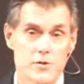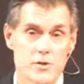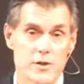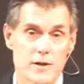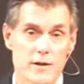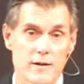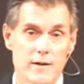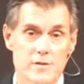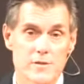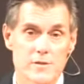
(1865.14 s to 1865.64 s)
to
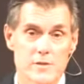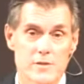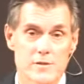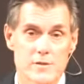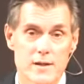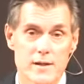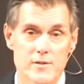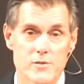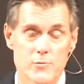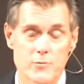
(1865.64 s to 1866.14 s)
share His
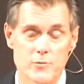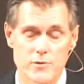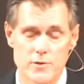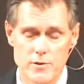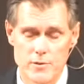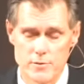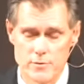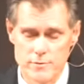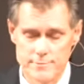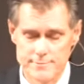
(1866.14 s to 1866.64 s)
success with
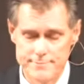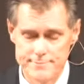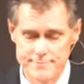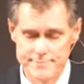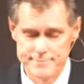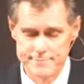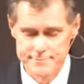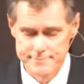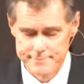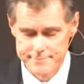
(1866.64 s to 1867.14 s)
you.
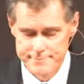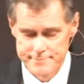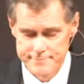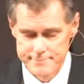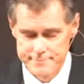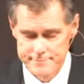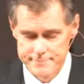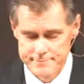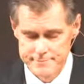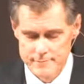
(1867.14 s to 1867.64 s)

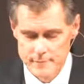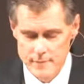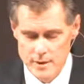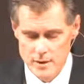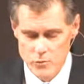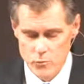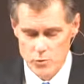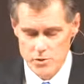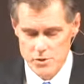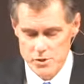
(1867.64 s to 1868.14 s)

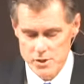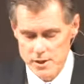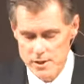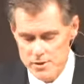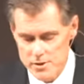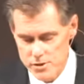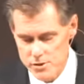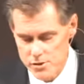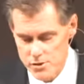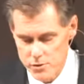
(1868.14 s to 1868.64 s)
With
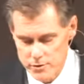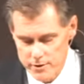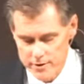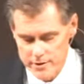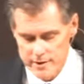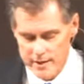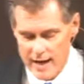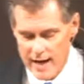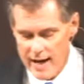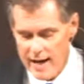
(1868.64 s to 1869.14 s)
Jesus, you
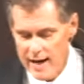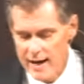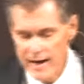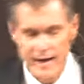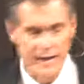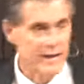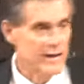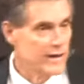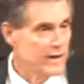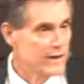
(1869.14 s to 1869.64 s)
can die
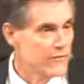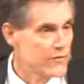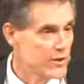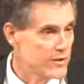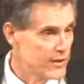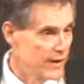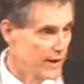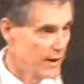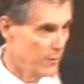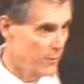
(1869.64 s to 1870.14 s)
and live
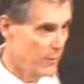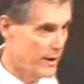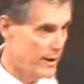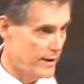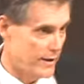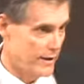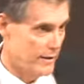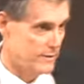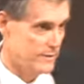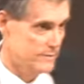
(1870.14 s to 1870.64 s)
to tell
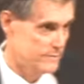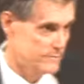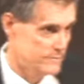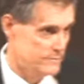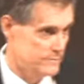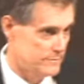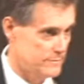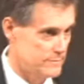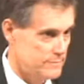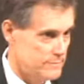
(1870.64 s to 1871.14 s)
about it,
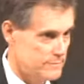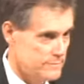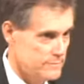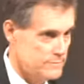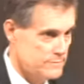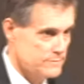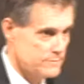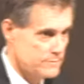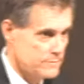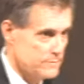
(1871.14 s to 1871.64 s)

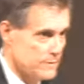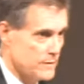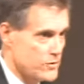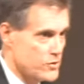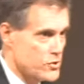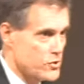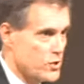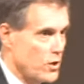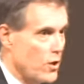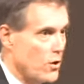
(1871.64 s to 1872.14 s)

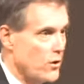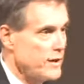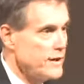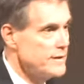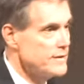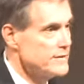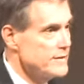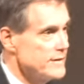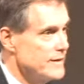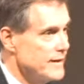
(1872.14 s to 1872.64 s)

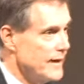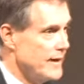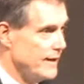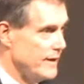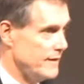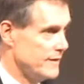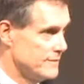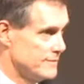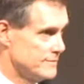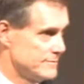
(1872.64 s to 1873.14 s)
starting
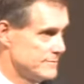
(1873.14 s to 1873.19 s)
today.